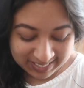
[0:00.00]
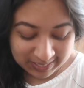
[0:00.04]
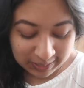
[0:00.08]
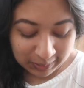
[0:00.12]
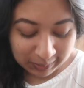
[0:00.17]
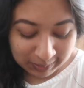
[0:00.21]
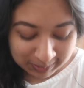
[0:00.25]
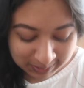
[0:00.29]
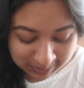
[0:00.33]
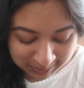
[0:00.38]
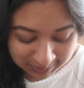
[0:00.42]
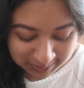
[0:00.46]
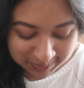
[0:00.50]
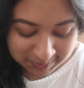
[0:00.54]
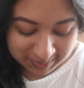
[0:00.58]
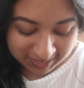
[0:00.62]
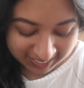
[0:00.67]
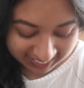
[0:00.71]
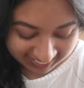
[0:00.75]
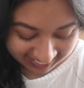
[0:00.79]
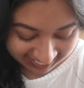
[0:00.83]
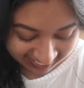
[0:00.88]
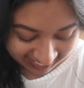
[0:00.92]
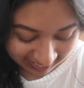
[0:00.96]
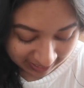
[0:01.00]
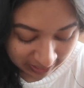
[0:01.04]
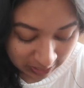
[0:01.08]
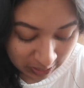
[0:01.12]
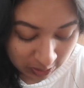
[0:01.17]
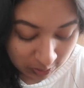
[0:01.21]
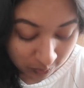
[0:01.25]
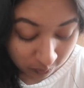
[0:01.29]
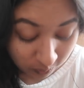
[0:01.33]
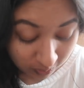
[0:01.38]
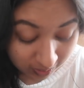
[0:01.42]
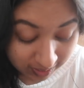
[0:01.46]
Social media
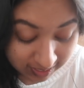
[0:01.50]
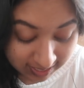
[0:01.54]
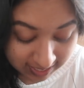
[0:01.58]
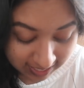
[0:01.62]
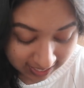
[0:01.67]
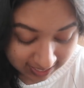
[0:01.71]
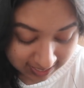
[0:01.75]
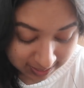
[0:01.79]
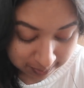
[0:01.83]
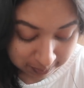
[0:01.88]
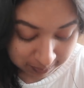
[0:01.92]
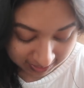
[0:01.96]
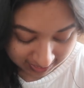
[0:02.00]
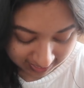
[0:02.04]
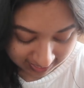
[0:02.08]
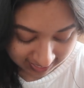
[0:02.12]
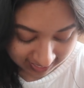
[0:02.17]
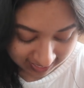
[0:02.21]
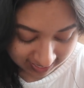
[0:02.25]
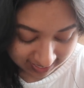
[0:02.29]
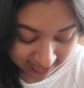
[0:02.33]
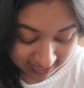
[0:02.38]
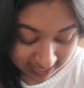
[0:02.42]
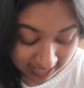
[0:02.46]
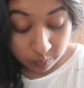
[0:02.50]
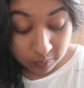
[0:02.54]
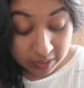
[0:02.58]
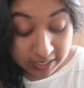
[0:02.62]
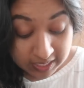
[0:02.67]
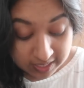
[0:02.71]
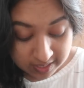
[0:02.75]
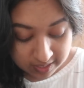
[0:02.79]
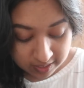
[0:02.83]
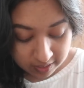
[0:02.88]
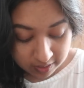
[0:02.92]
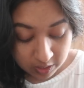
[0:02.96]
runs as a business. The
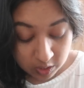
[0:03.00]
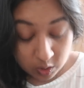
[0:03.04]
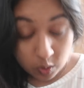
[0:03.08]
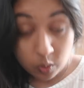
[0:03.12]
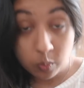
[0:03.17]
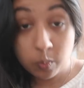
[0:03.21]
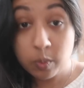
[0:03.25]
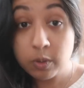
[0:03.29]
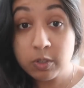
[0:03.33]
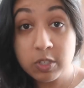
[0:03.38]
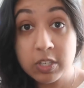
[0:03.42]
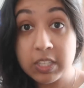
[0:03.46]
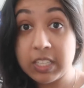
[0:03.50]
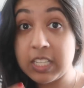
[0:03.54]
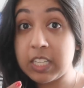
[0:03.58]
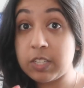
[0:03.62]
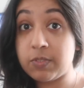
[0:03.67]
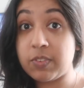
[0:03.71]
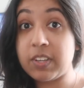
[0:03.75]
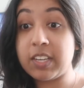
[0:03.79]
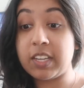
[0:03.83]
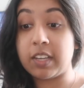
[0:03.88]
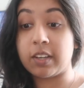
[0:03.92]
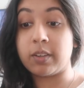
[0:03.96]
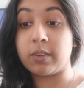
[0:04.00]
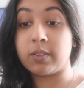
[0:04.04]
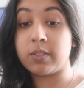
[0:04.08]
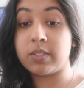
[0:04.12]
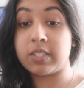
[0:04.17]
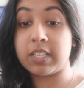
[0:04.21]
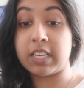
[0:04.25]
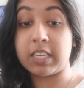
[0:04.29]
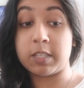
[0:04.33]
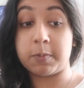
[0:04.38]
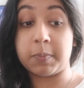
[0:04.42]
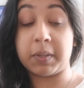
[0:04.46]
reason that you're watching these
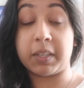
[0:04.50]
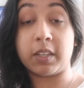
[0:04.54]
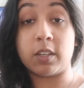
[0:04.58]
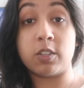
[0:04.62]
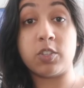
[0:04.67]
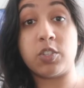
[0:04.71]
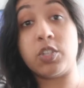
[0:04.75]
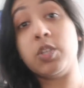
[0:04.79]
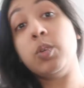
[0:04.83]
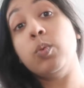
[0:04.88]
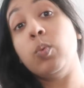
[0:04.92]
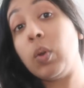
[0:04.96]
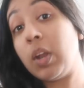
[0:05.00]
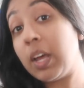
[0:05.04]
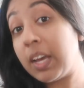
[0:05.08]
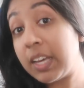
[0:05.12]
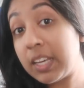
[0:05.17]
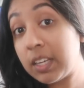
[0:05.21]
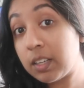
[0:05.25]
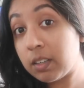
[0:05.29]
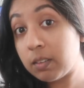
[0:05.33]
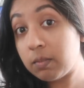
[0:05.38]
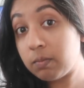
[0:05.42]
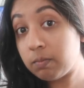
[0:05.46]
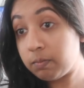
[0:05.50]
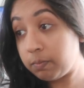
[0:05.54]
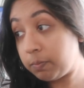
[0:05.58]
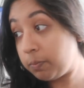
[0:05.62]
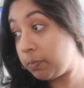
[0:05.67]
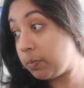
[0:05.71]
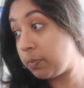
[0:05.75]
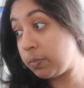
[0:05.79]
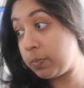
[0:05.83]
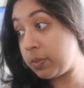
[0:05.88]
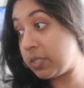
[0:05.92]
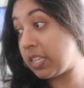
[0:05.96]
videos is because you like
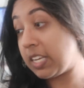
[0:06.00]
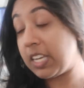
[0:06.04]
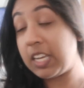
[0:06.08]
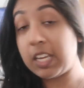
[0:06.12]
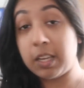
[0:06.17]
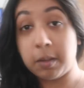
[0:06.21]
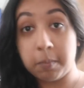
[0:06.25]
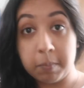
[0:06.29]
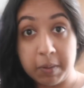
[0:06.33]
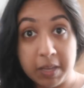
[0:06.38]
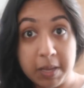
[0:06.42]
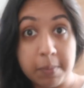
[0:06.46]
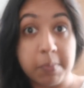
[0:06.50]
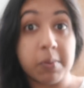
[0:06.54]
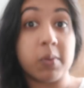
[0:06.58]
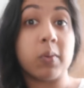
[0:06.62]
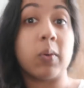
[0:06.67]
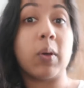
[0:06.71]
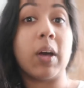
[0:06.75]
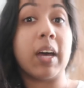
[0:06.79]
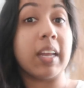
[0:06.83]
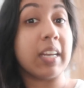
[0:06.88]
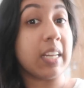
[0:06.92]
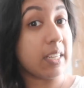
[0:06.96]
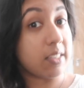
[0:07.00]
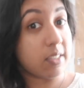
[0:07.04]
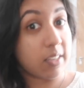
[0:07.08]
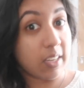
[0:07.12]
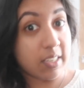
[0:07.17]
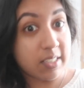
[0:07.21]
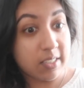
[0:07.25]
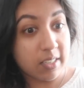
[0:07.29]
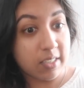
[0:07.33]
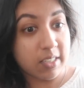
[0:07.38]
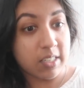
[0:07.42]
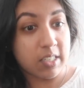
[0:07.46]
seeing people and
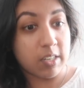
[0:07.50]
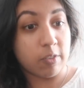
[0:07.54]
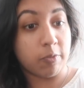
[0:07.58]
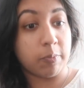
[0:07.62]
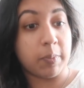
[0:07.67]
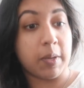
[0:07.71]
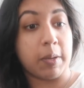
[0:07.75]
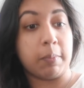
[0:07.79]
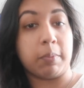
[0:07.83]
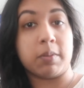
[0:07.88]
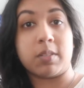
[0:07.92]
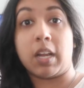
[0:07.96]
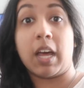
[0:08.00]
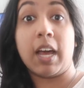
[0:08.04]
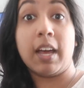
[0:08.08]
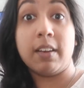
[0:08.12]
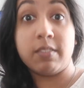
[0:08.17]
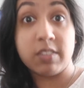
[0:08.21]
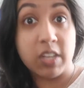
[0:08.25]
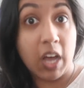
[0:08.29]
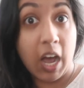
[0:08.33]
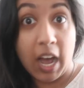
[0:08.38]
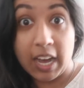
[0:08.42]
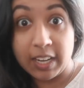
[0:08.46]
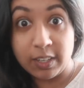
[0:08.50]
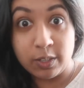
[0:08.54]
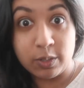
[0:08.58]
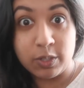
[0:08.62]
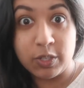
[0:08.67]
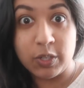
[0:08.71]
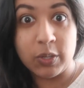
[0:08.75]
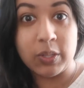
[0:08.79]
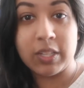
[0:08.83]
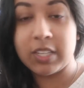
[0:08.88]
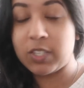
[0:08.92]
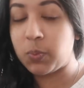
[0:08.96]
insights into different people's lives. I do
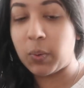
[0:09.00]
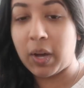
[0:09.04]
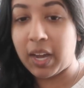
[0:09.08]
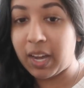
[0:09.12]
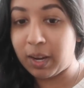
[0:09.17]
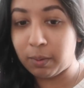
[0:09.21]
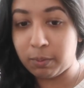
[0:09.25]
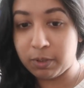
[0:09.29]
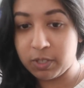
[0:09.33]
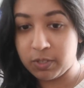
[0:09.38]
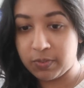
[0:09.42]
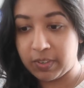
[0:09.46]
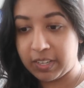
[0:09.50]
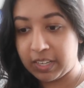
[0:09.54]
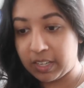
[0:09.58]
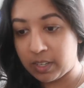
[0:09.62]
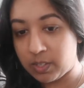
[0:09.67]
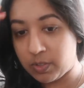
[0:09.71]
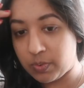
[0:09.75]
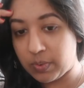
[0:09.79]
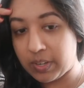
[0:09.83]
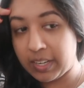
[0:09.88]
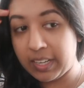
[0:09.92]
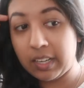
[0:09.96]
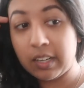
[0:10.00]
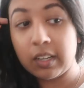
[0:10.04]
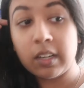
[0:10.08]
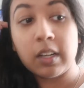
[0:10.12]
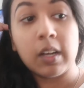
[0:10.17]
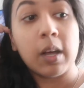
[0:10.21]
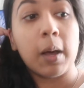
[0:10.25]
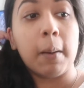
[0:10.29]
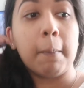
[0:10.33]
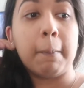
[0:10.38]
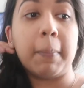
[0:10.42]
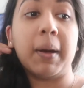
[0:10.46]
too, that's why I watch videos, right?
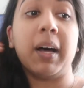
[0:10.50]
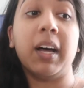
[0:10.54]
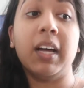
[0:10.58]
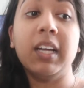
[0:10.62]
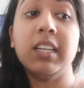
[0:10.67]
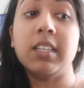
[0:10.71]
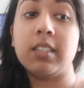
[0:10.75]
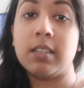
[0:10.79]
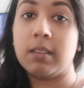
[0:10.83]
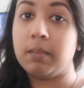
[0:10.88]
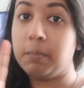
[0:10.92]
But,